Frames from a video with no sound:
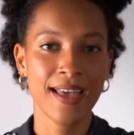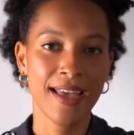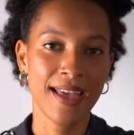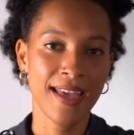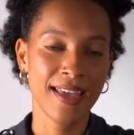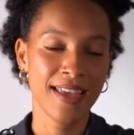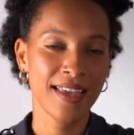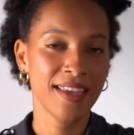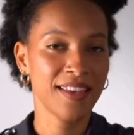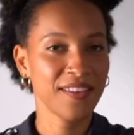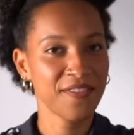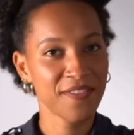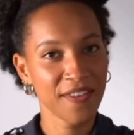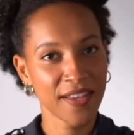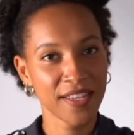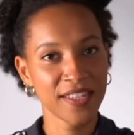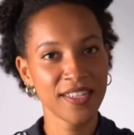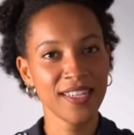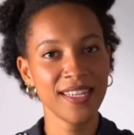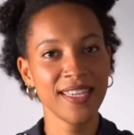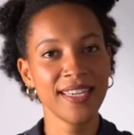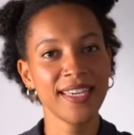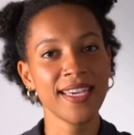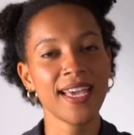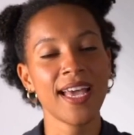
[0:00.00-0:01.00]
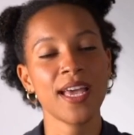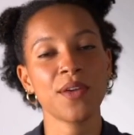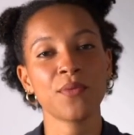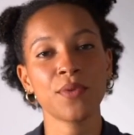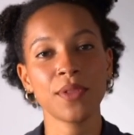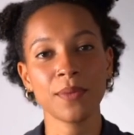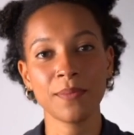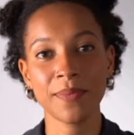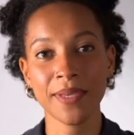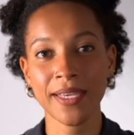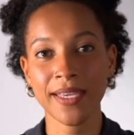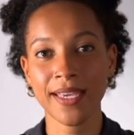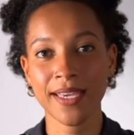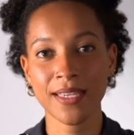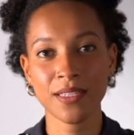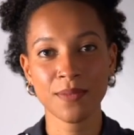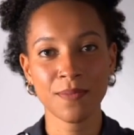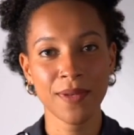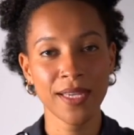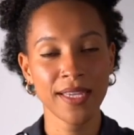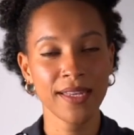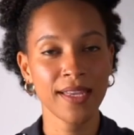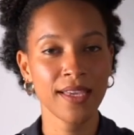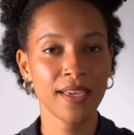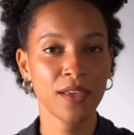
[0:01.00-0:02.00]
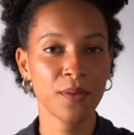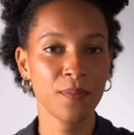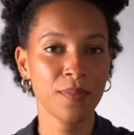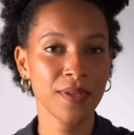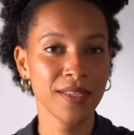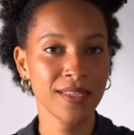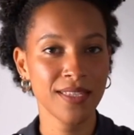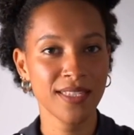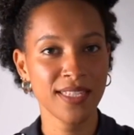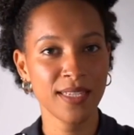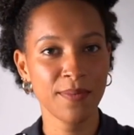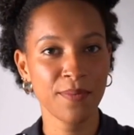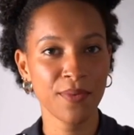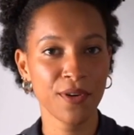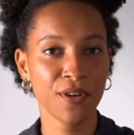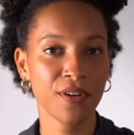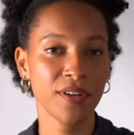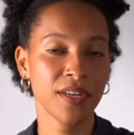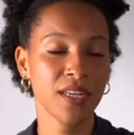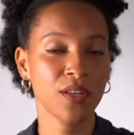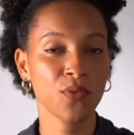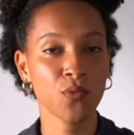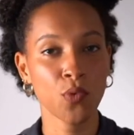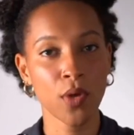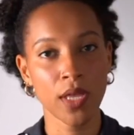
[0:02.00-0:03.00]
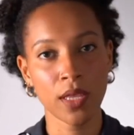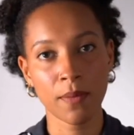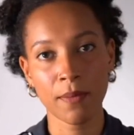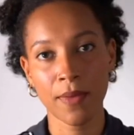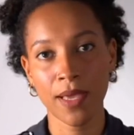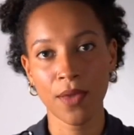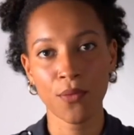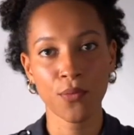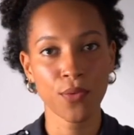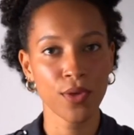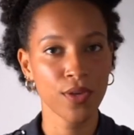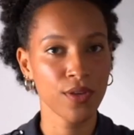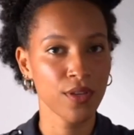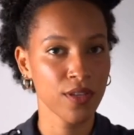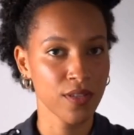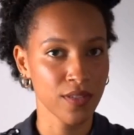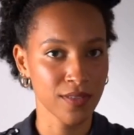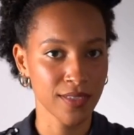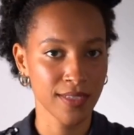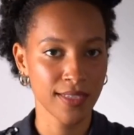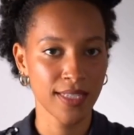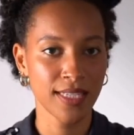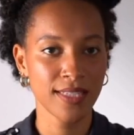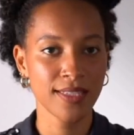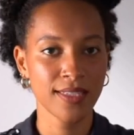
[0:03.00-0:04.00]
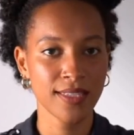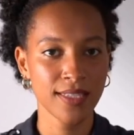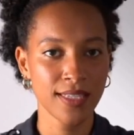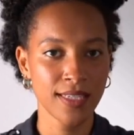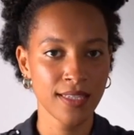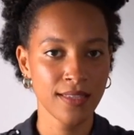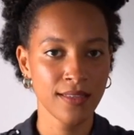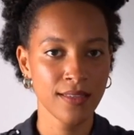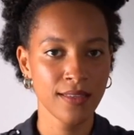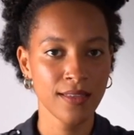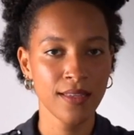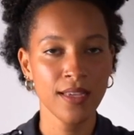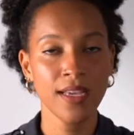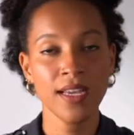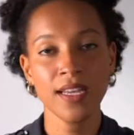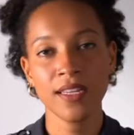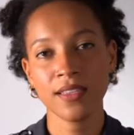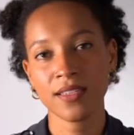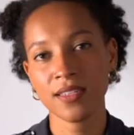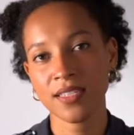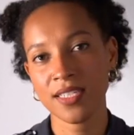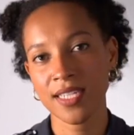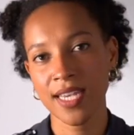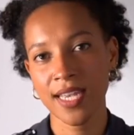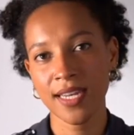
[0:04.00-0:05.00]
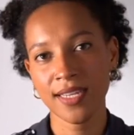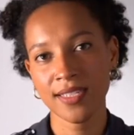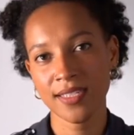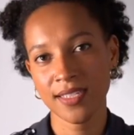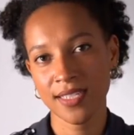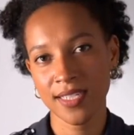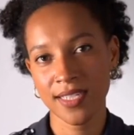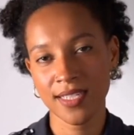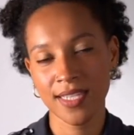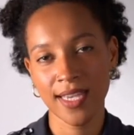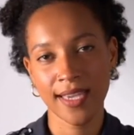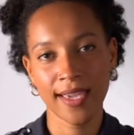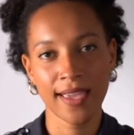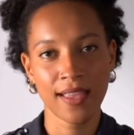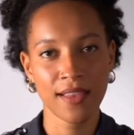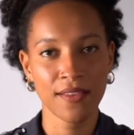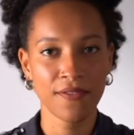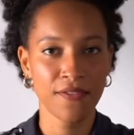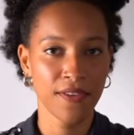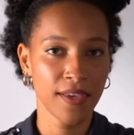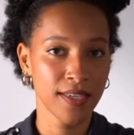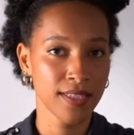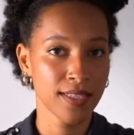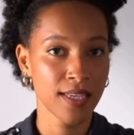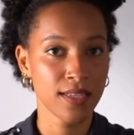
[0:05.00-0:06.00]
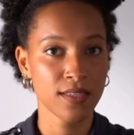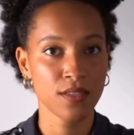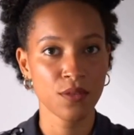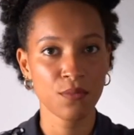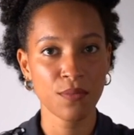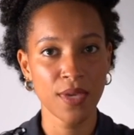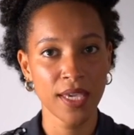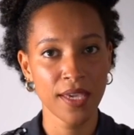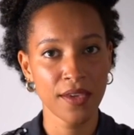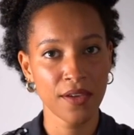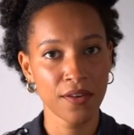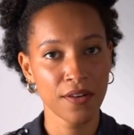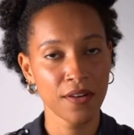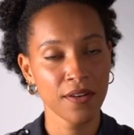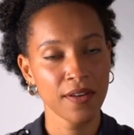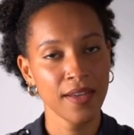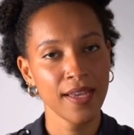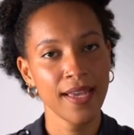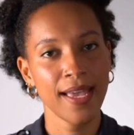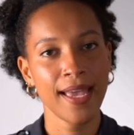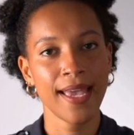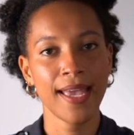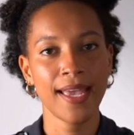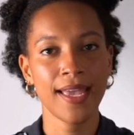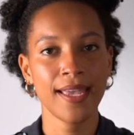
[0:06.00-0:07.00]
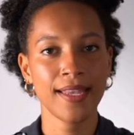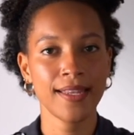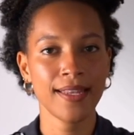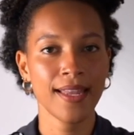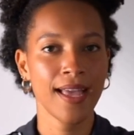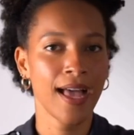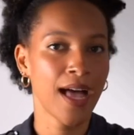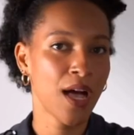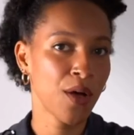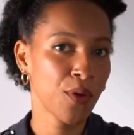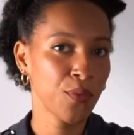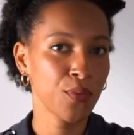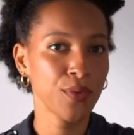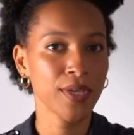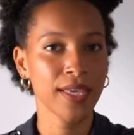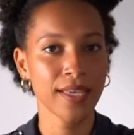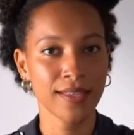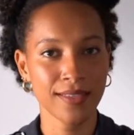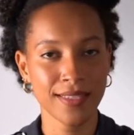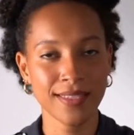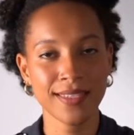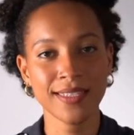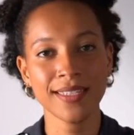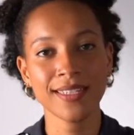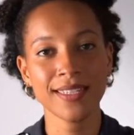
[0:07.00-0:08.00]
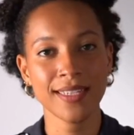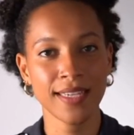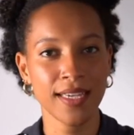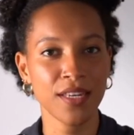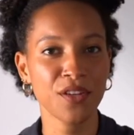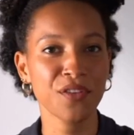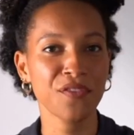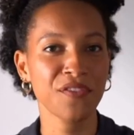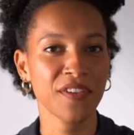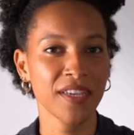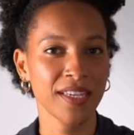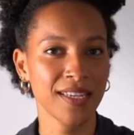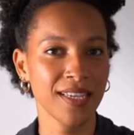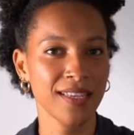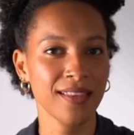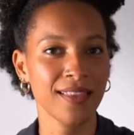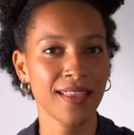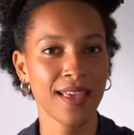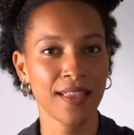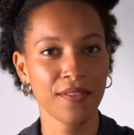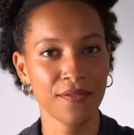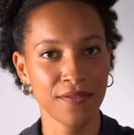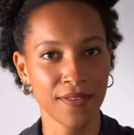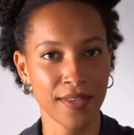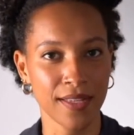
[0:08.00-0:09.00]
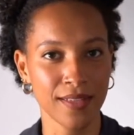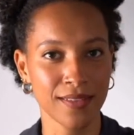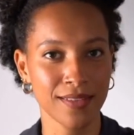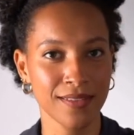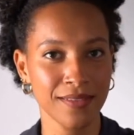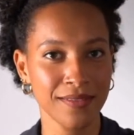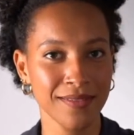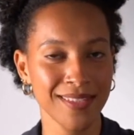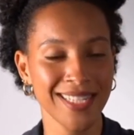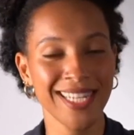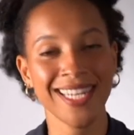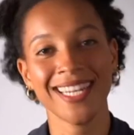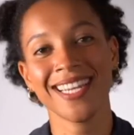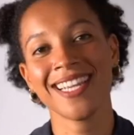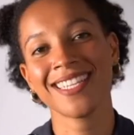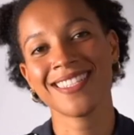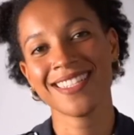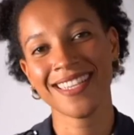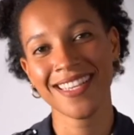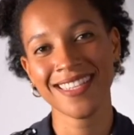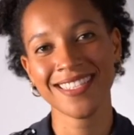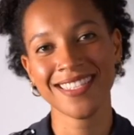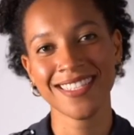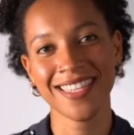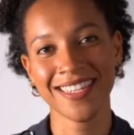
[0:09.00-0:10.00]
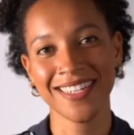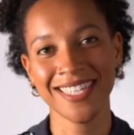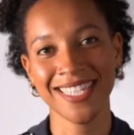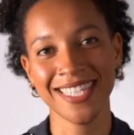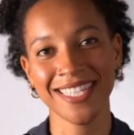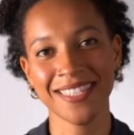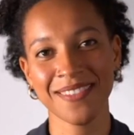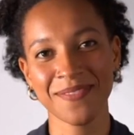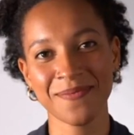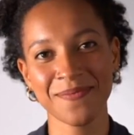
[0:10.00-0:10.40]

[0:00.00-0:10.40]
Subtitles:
And finally, I will be explaining a bit deeper in what my work consists in, the challenges I can face as a maker, and how we can still innovate in that field. Let's get started.